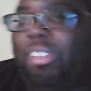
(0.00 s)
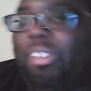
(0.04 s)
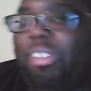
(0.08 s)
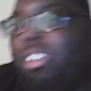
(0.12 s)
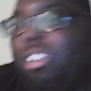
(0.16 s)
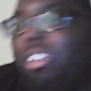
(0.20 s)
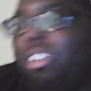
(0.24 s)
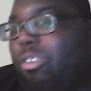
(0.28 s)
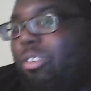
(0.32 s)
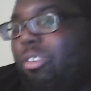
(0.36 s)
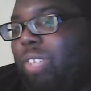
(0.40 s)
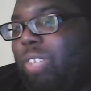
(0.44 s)
He
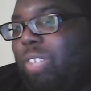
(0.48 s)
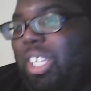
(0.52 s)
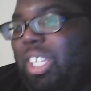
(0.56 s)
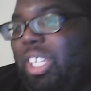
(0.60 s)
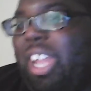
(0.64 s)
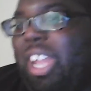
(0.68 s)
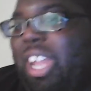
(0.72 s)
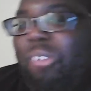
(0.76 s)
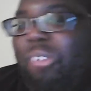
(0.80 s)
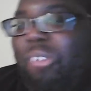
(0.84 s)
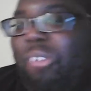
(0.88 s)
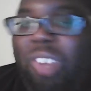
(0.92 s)

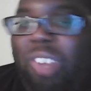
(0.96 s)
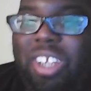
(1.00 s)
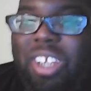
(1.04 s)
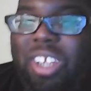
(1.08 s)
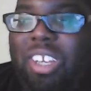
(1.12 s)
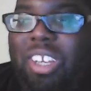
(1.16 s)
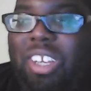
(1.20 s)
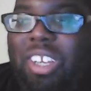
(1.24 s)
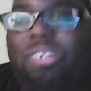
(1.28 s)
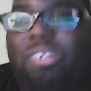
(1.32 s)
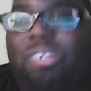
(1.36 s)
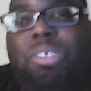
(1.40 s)
ain't won
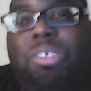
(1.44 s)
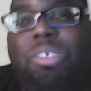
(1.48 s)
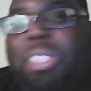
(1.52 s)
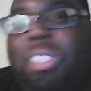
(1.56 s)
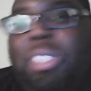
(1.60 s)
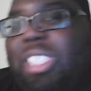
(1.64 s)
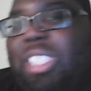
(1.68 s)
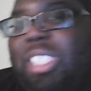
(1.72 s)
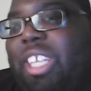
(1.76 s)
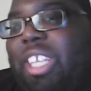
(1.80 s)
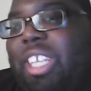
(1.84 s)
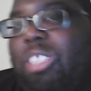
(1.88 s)
enough. It's been
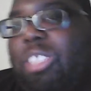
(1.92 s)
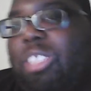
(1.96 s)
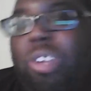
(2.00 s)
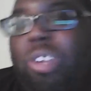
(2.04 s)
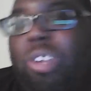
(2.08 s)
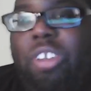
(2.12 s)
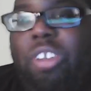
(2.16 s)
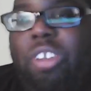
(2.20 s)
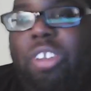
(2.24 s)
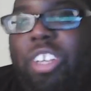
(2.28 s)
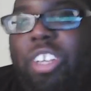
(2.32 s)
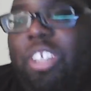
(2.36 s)
10,
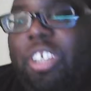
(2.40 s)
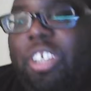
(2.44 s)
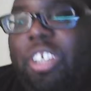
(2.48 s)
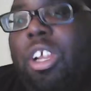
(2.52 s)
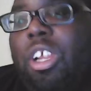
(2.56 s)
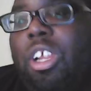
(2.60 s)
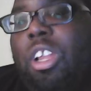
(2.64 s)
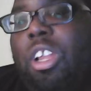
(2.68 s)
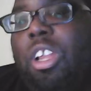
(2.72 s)
12 years.